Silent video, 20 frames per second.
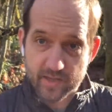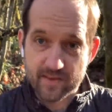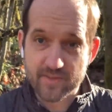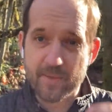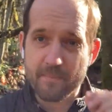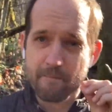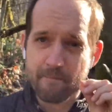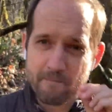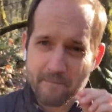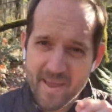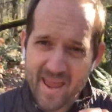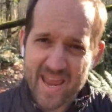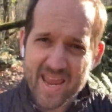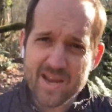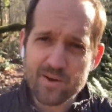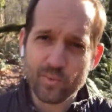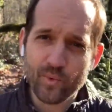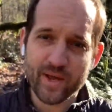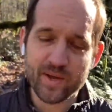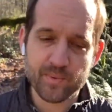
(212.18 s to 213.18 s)
the
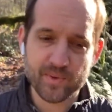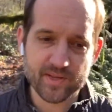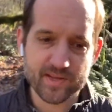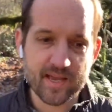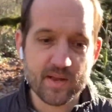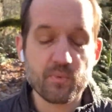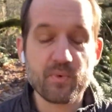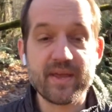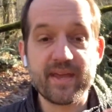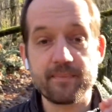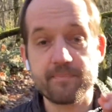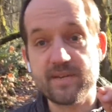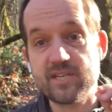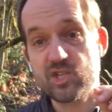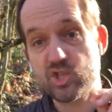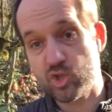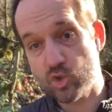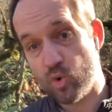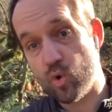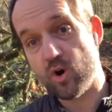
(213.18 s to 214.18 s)
main way we, and we can be
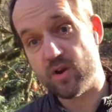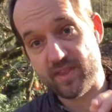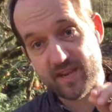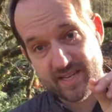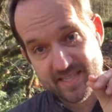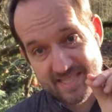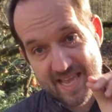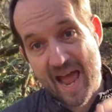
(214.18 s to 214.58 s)
sure that it's